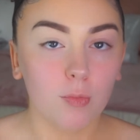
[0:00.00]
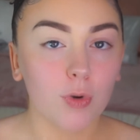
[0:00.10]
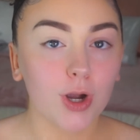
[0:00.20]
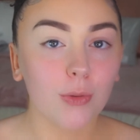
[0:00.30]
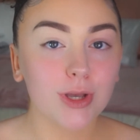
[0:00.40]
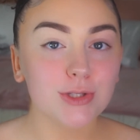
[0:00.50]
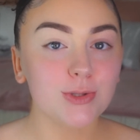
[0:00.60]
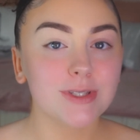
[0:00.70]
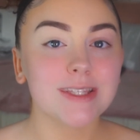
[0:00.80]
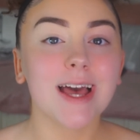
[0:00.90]
We're going
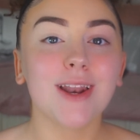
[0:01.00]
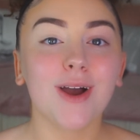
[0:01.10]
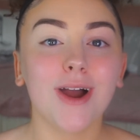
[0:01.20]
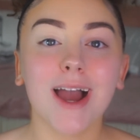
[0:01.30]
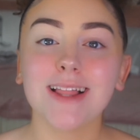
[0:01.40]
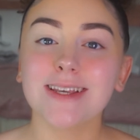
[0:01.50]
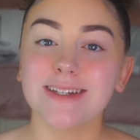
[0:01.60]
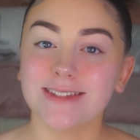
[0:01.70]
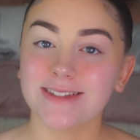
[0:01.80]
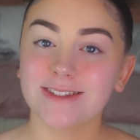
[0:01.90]
to set our
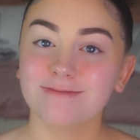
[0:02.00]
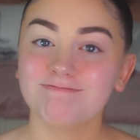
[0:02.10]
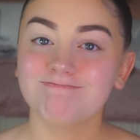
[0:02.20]
eyelids.